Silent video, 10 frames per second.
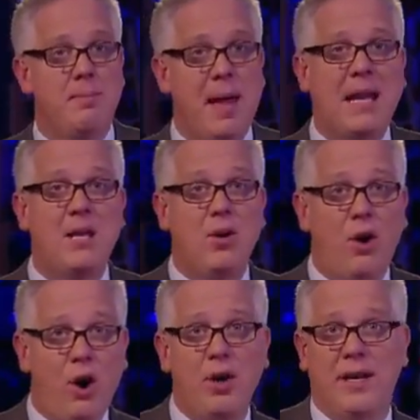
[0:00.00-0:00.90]
back in
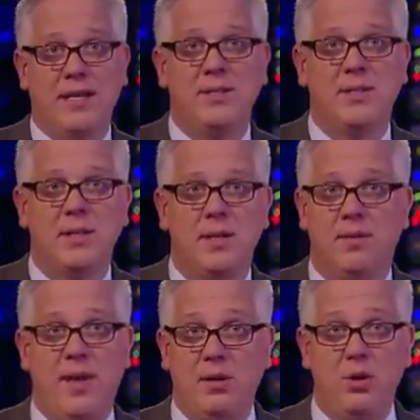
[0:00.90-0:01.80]
August,
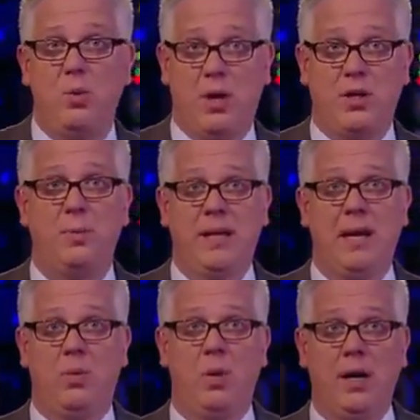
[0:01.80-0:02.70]
they knew where
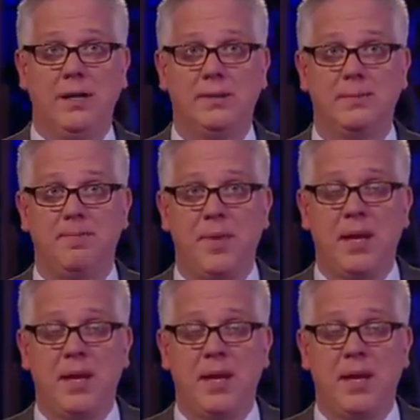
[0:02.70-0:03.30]
UBL was.